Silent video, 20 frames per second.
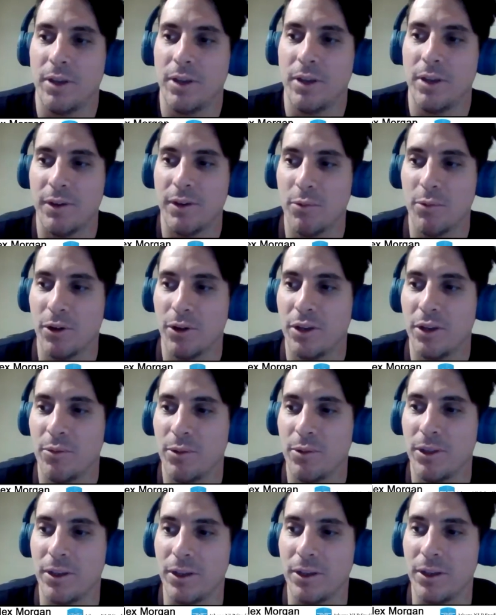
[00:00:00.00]
if I'm
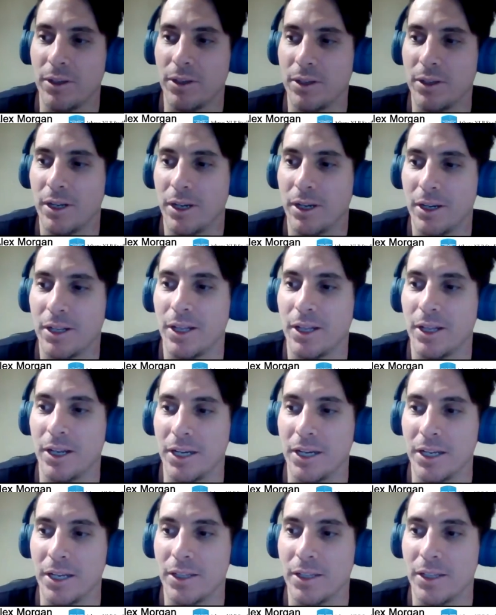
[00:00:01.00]
working with a
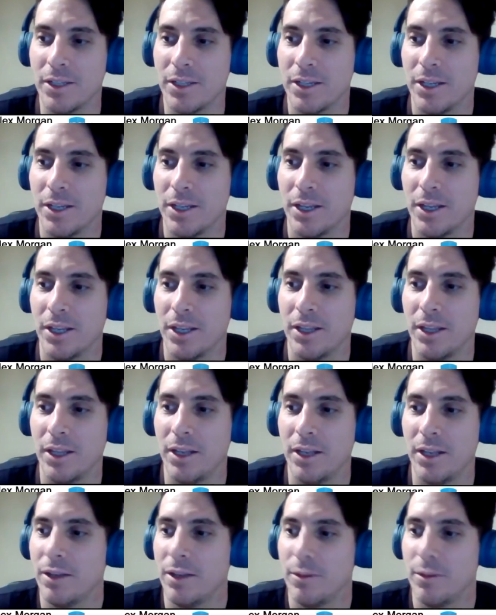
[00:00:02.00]
client,
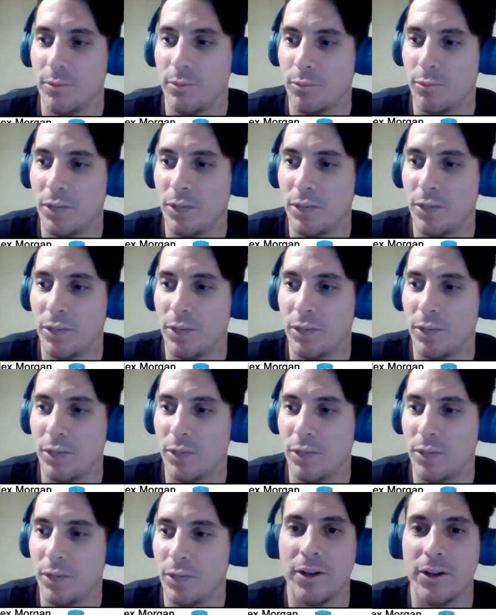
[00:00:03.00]
we need to
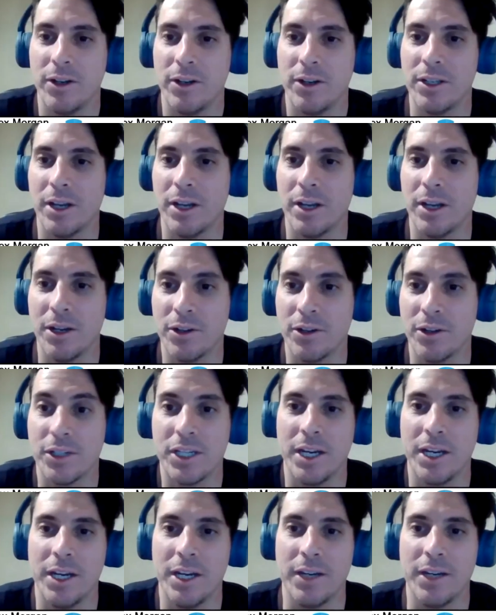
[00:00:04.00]
have a good understanding